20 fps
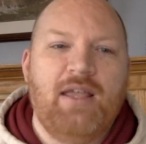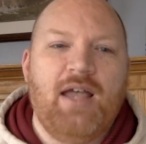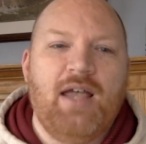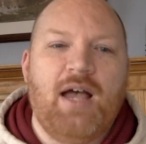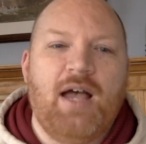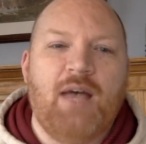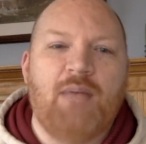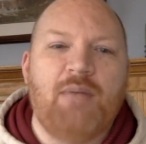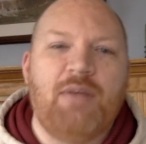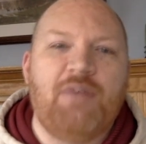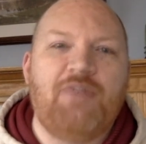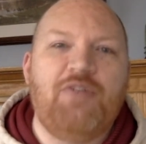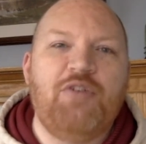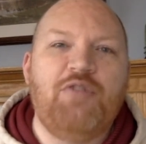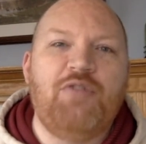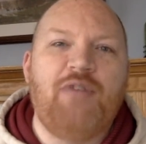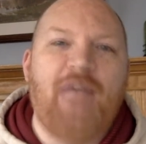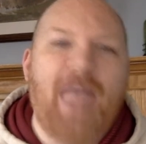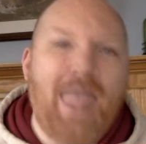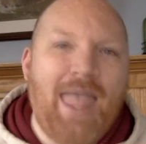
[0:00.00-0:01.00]
Um, if
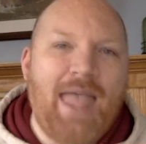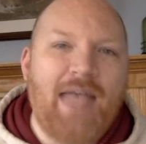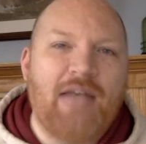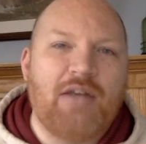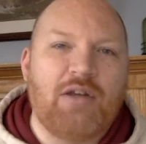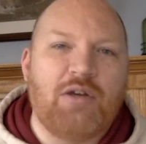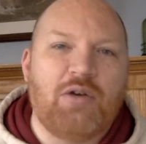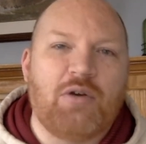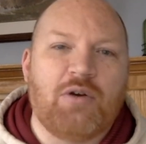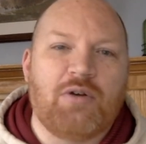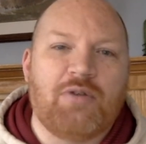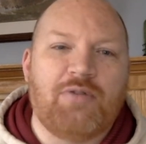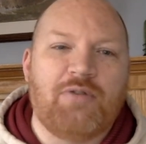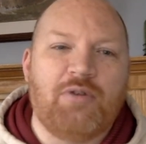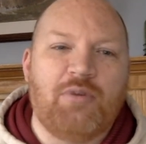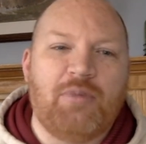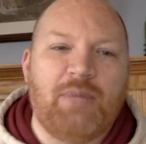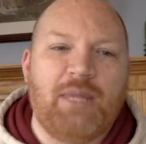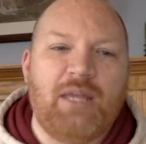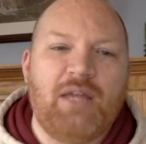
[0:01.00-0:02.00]
you've had
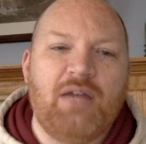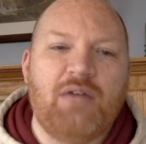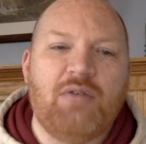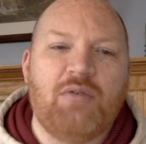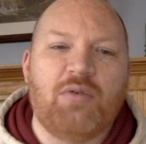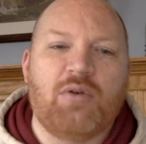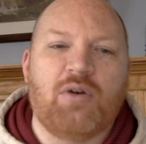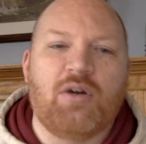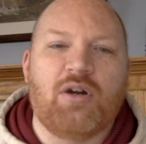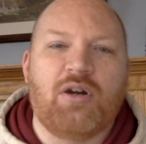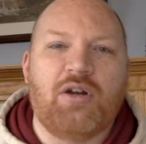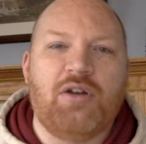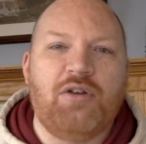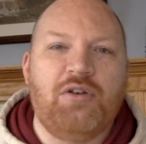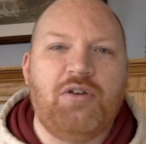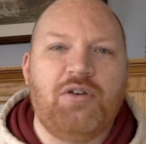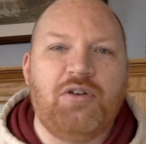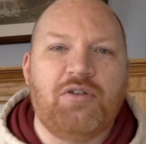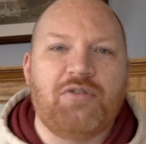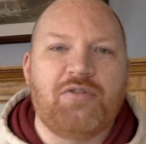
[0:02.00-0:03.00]
agoraphobia or
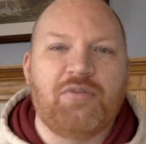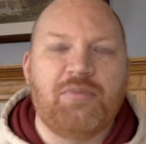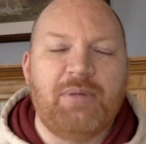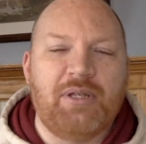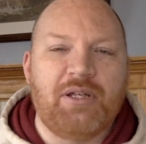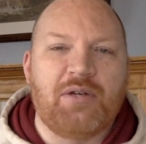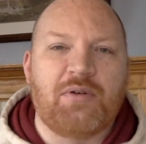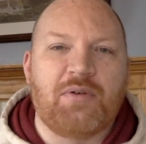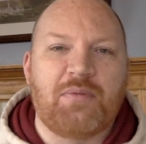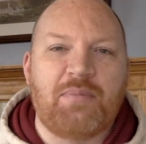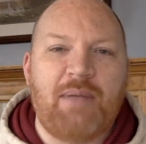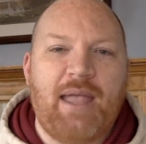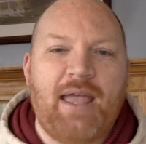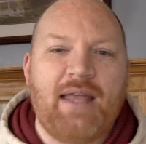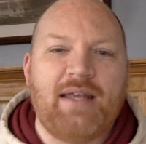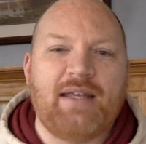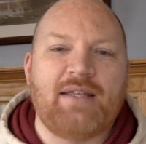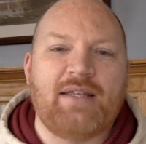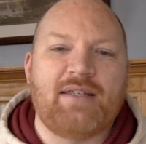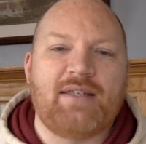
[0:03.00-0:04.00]
you're familiar with
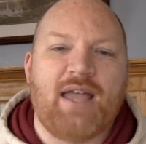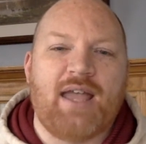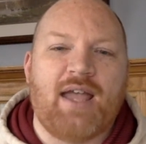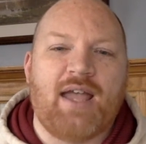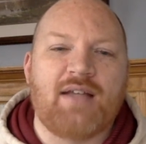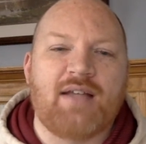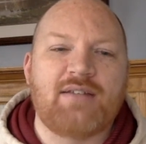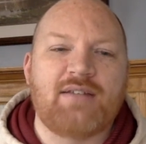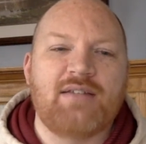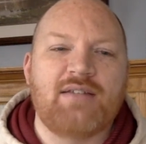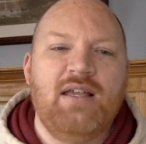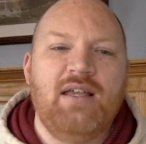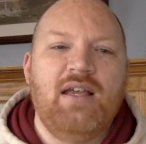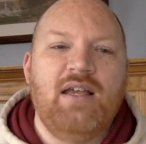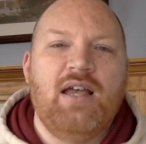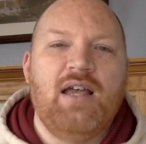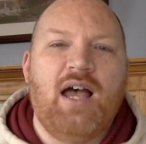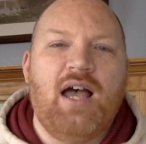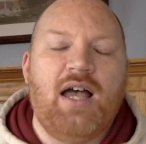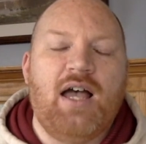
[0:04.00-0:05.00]
panic attacks,
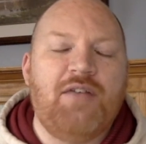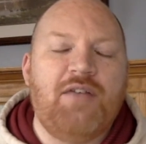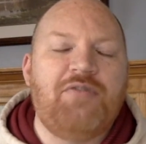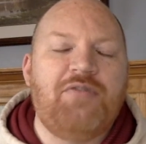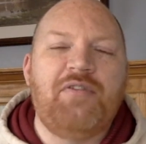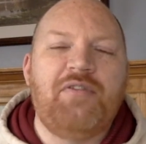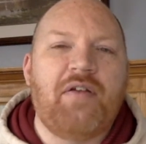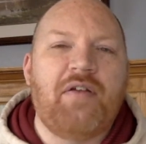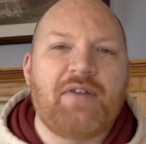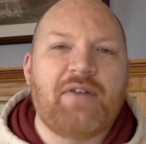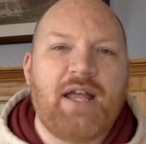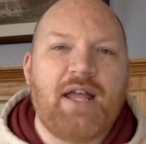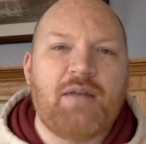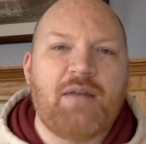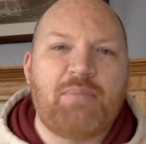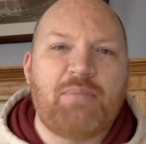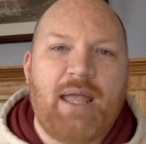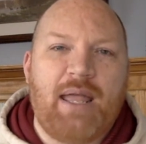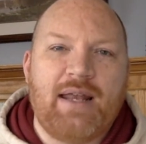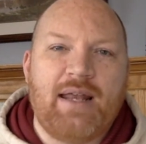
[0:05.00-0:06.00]
uh, if you've never had a
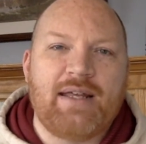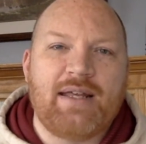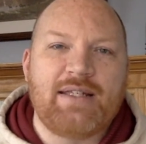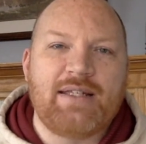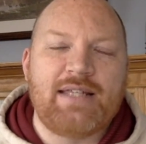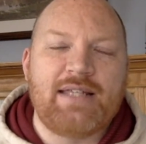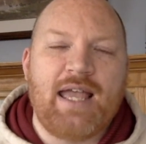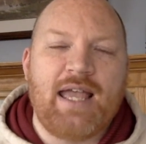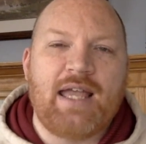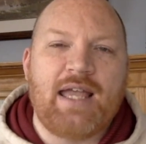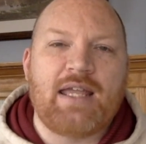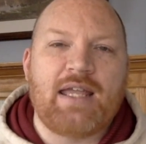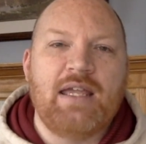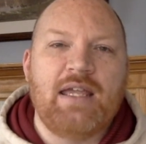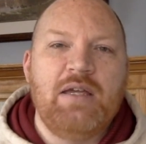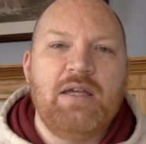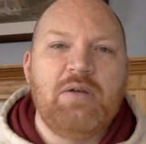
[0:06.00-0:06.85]
panic attack,